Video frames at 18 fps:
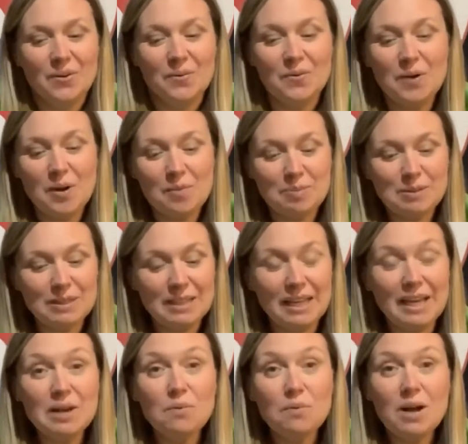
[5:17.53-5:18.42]
Well,
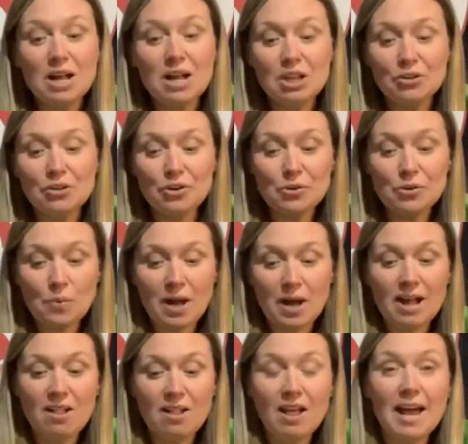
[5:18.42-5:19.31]
play well, learn
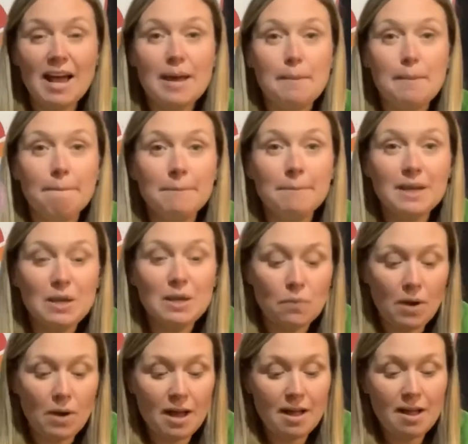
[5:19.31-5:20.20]
well, and be
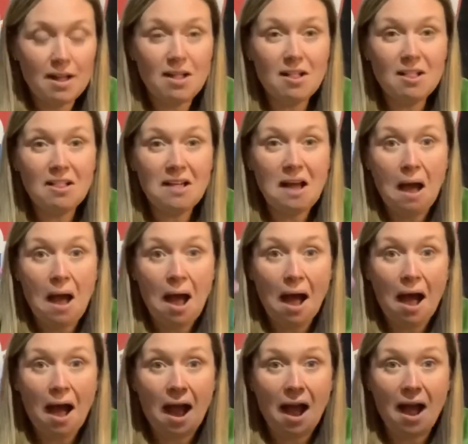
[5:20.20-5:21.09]
well.
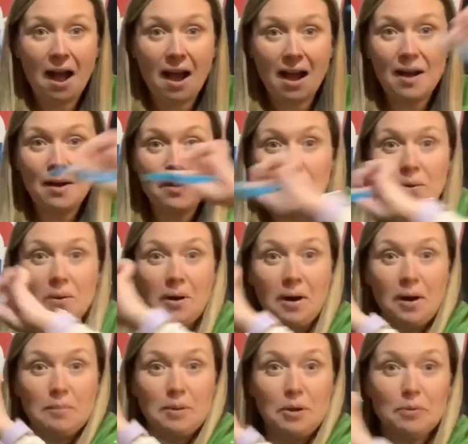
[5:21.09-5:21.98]

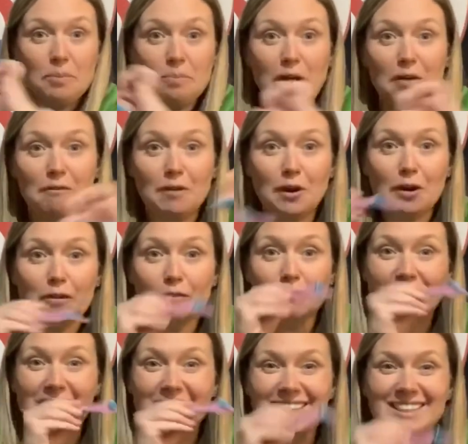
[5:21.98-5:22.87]
I'm here with my
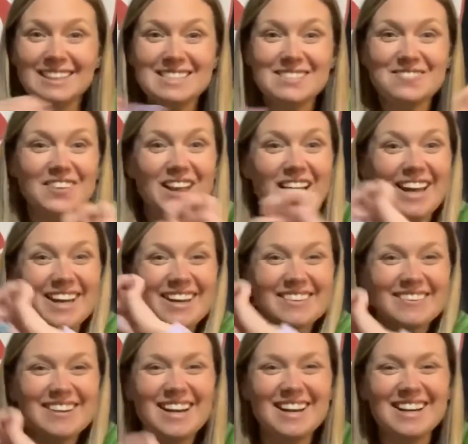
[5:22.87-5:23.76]
fireflies flying
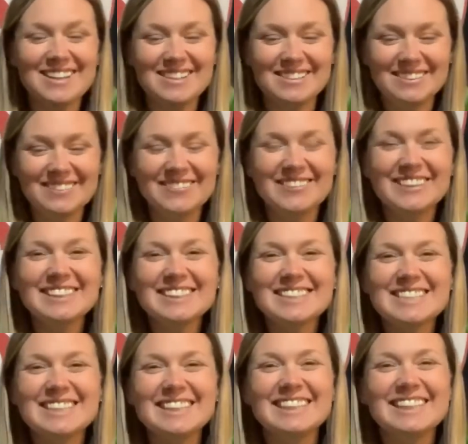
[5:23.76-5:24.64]
around. We'll
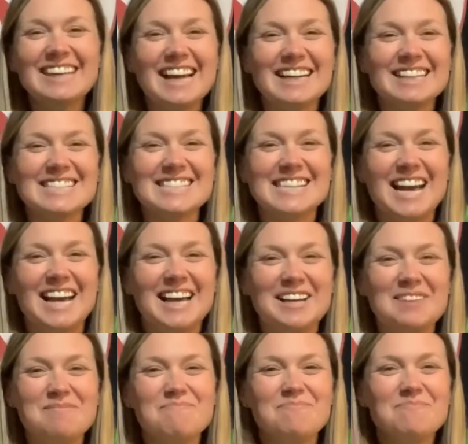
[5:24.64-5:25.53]
see you next
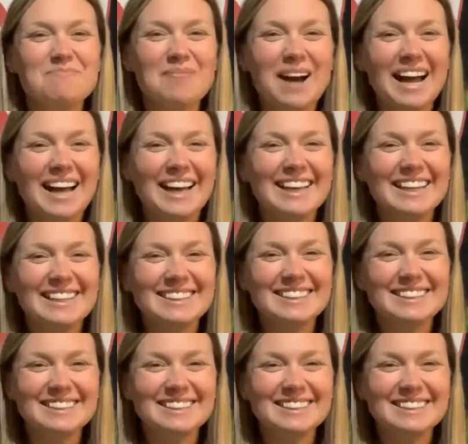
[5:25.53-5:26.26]
time. Bye.